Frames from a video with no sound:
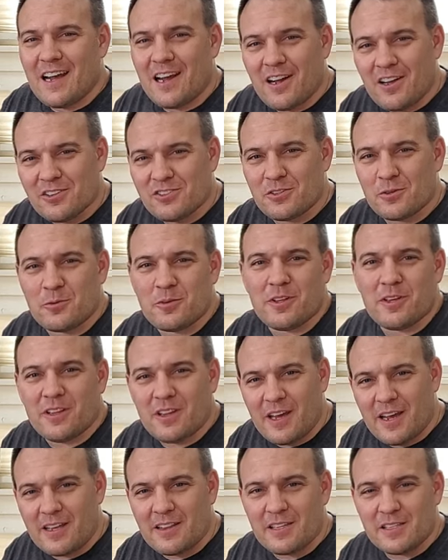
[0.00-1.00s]
I also really
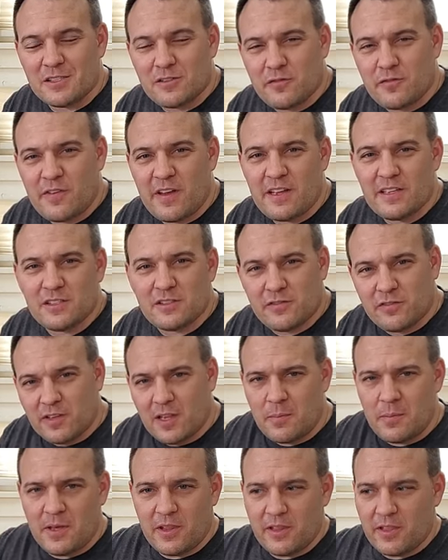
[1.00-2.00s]
like this fence
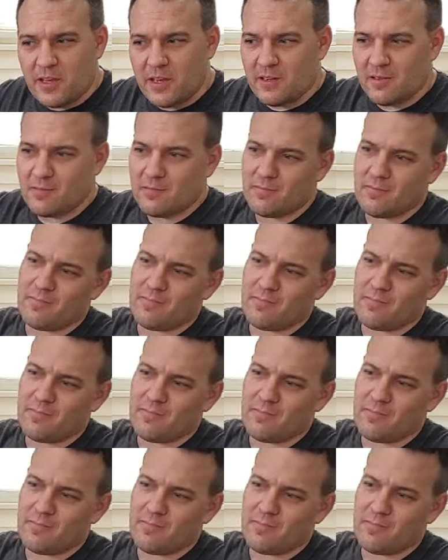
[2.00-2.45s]
flippy thing.